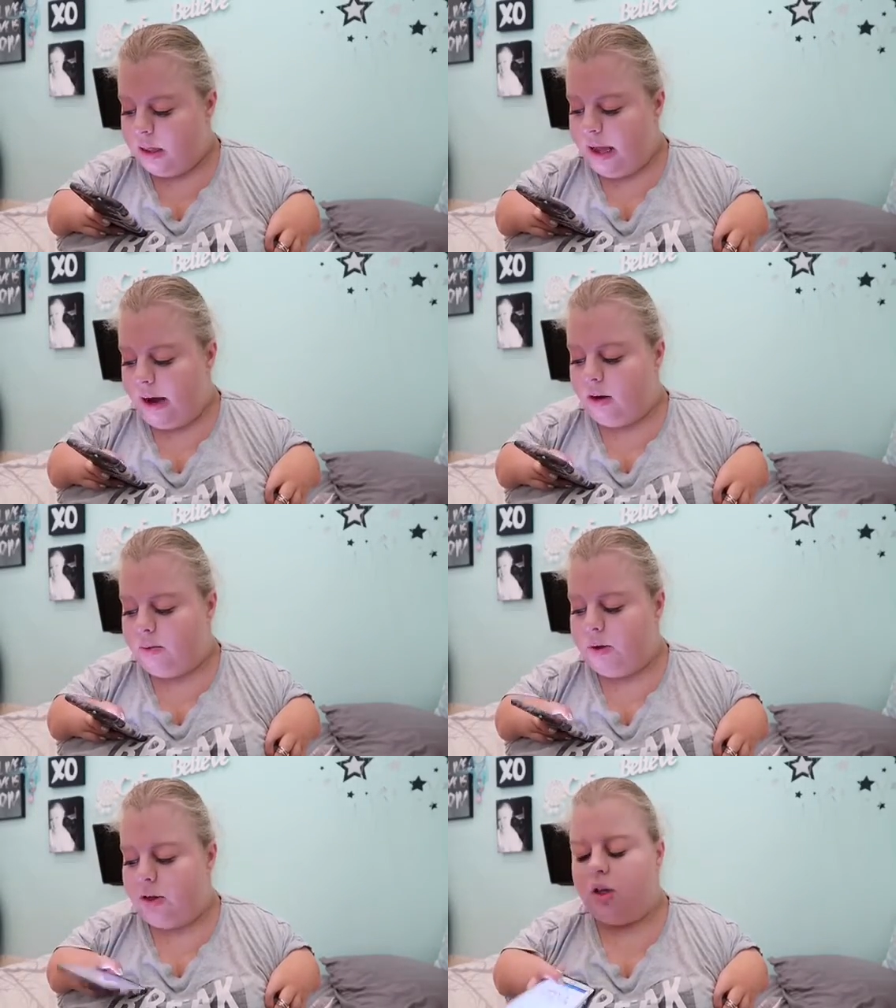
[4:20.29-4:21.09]

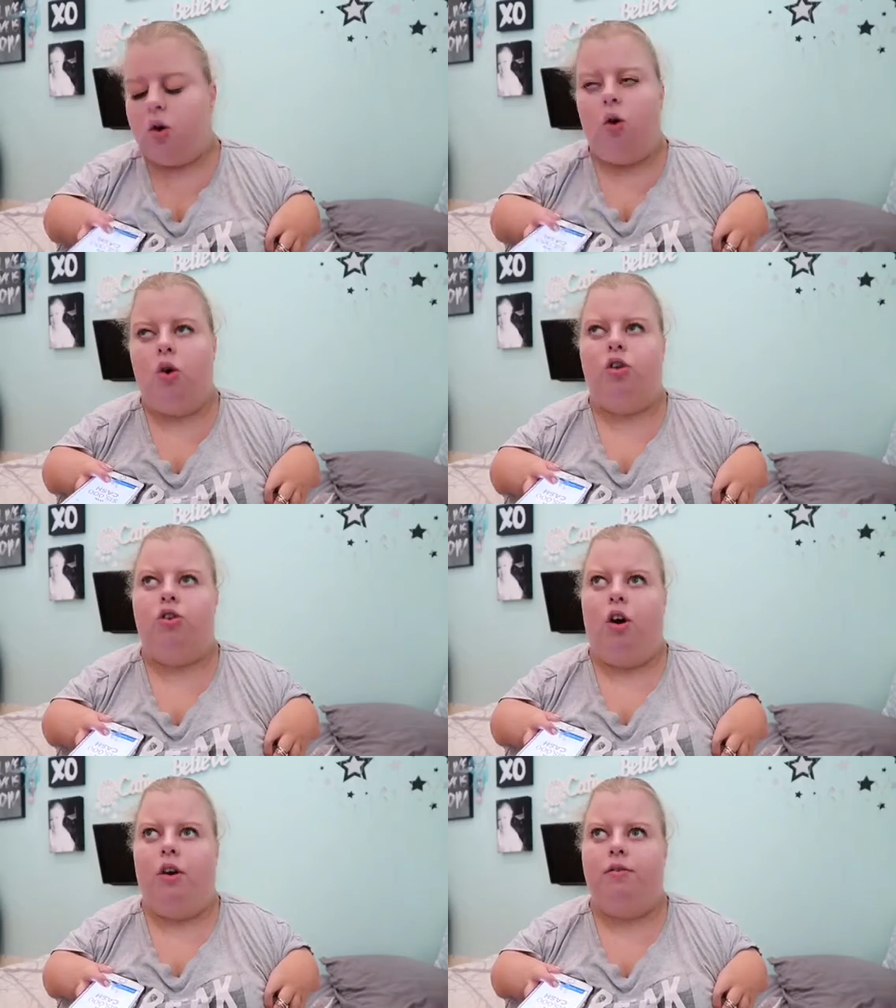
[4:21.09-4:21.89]
loud music or
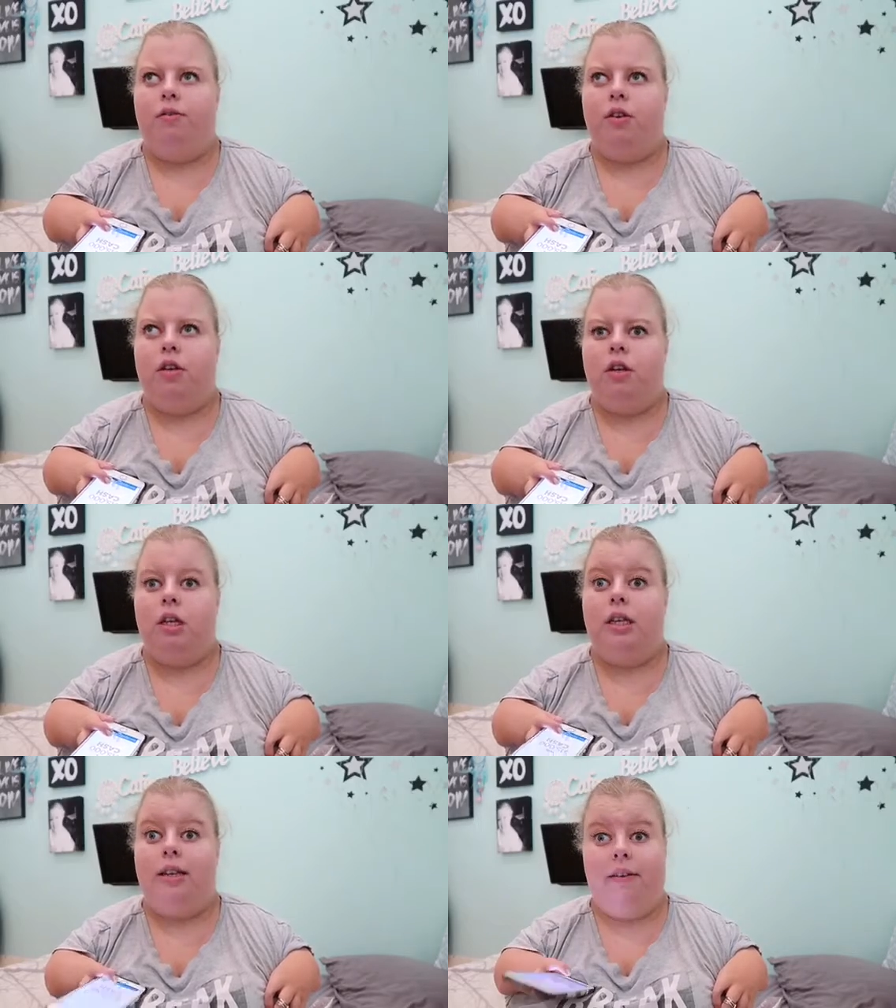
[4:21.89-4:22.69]
soft
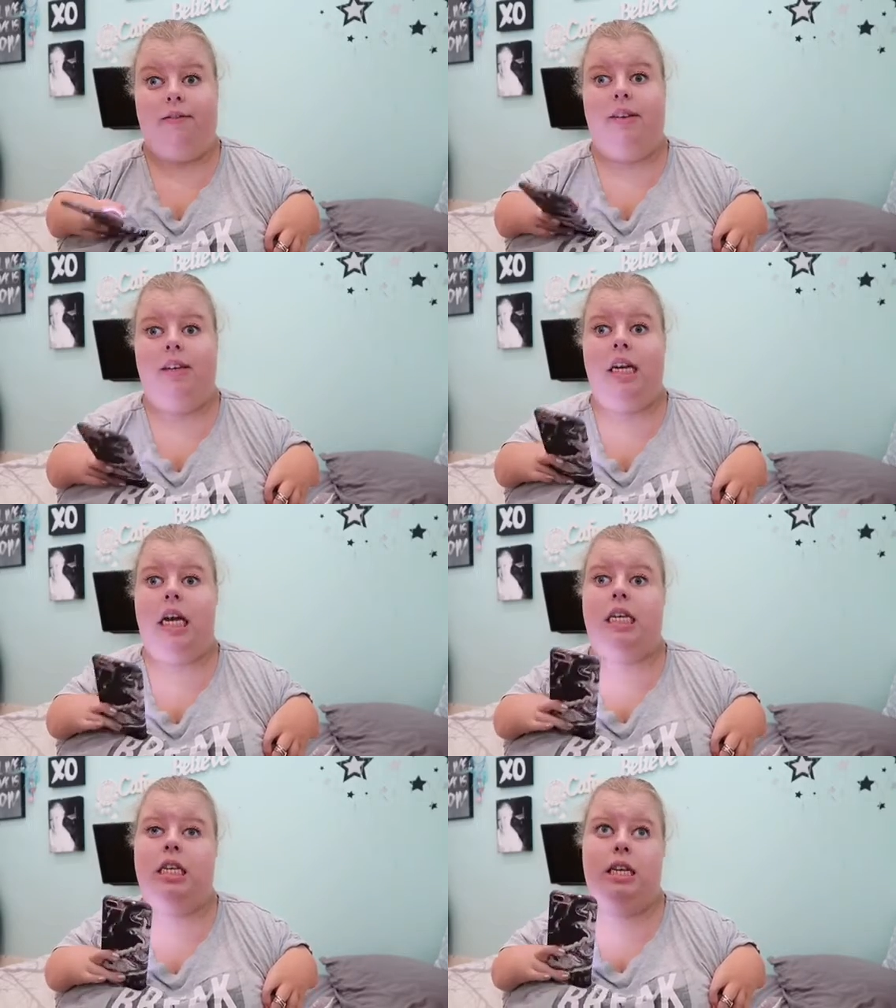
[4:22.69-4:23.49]

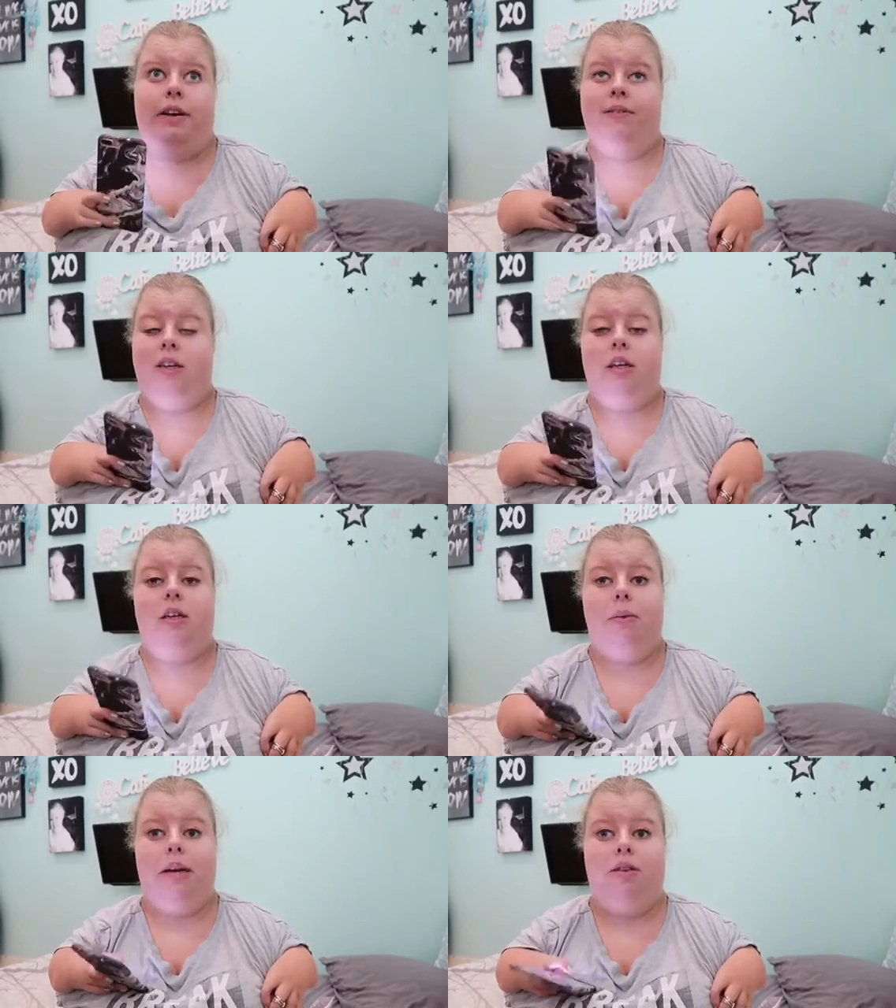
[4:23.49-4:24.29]
definitely definitely
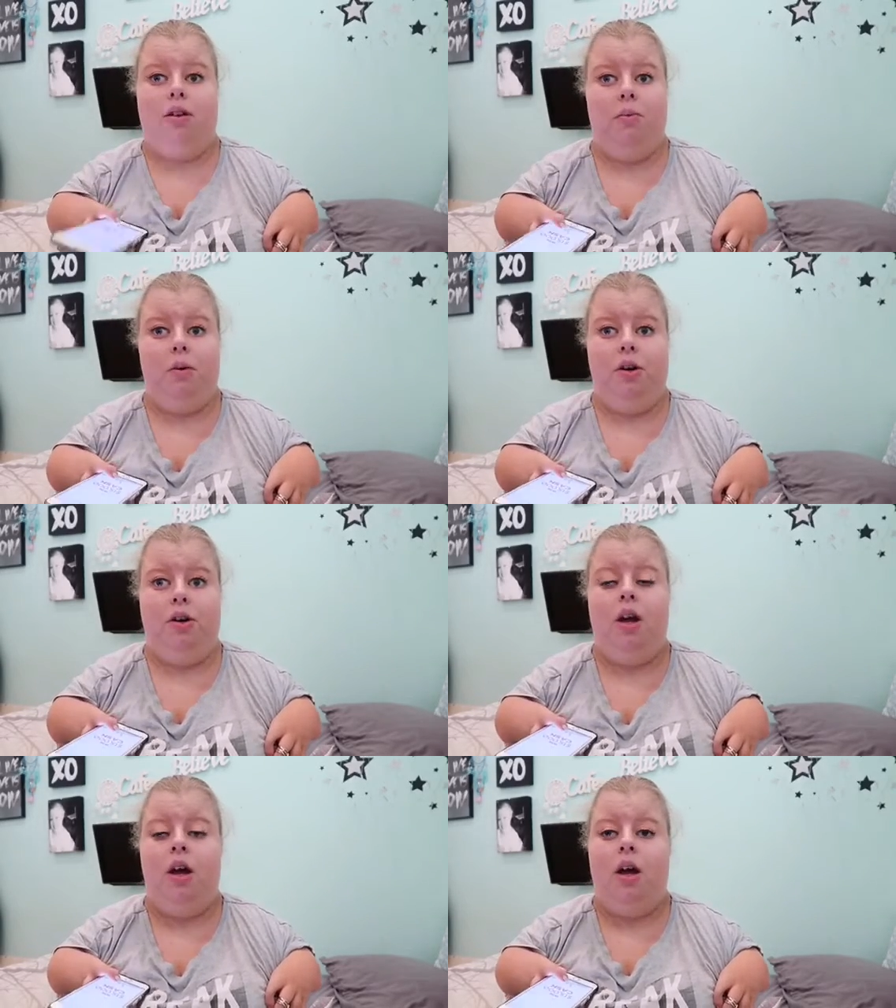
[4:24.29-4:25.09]
depends on the
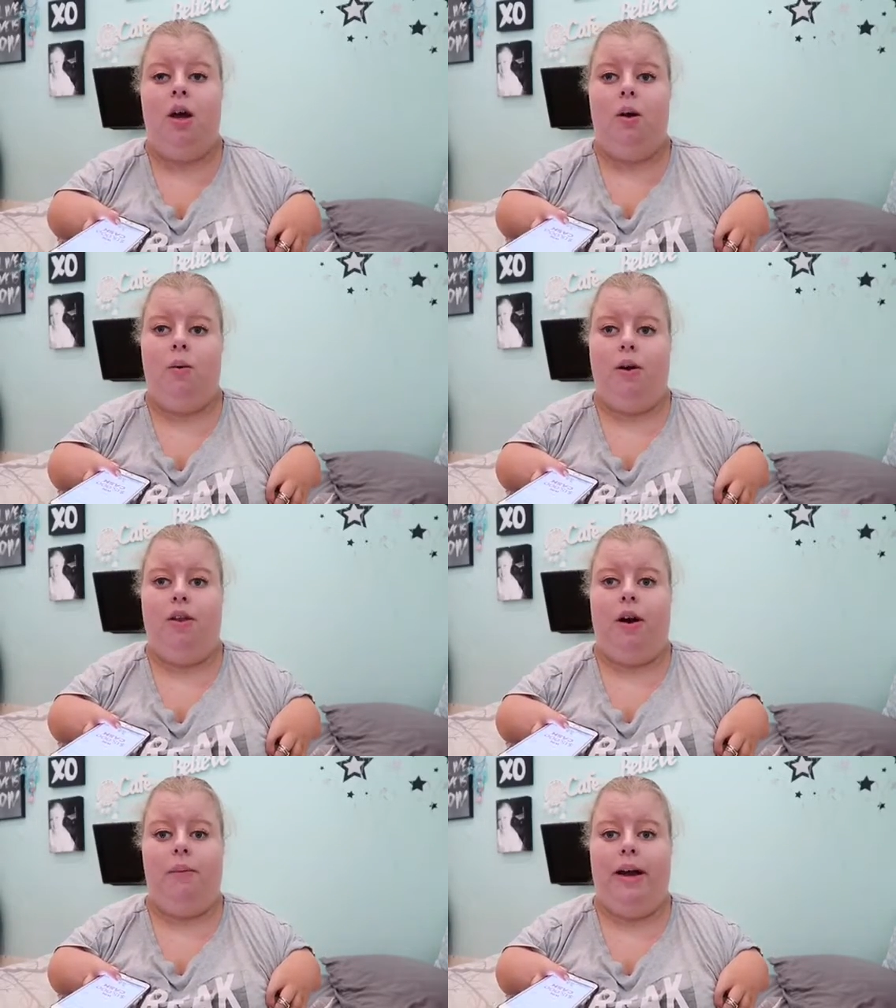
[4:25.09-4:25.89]
mood
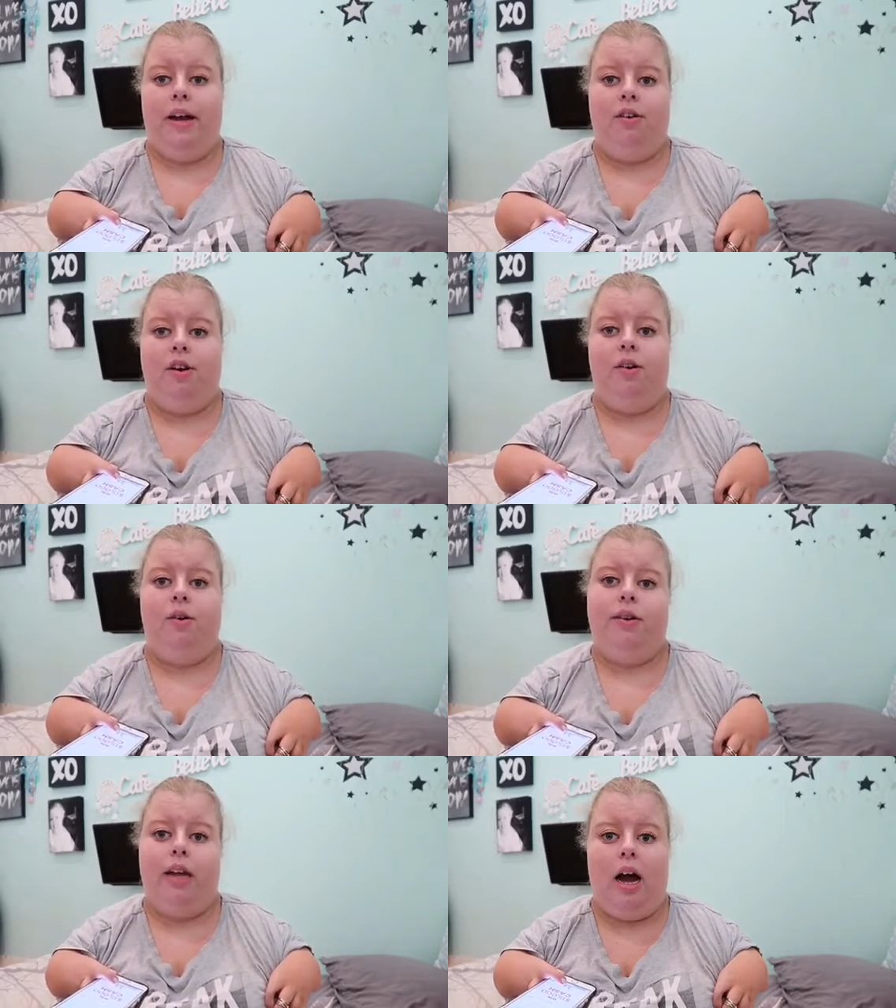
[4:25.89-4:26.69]
whether I'm angry
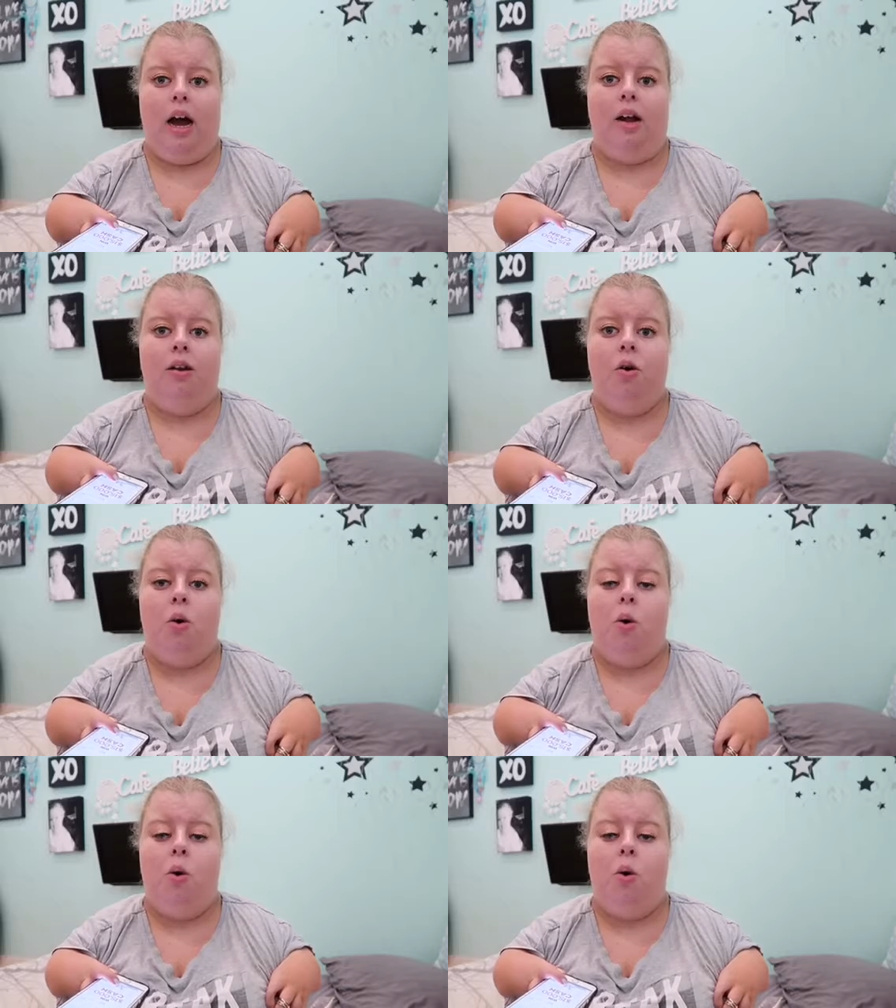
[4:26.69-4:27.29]
or sad